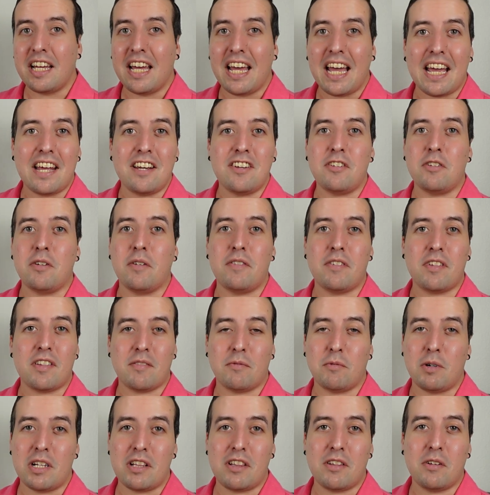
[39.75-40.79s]
I do a
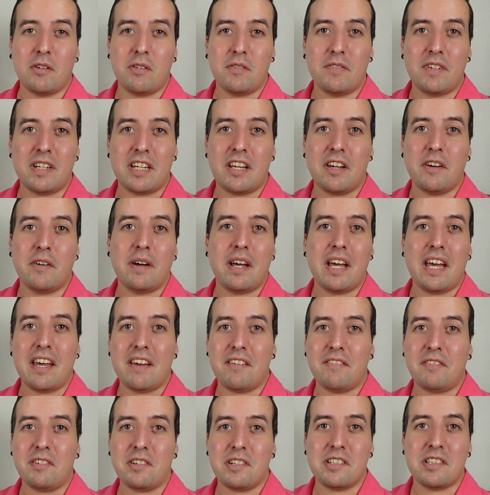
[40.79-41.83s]
what sold video
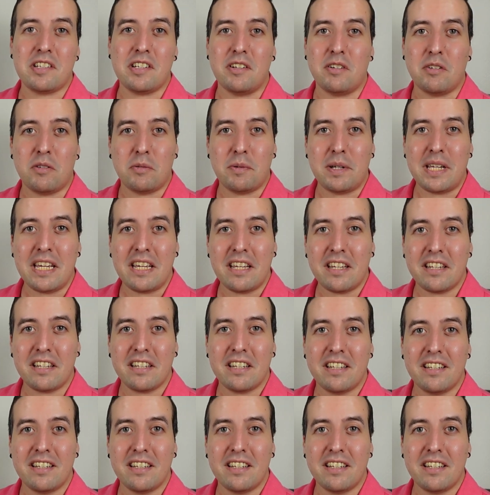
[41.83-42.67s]
every single week,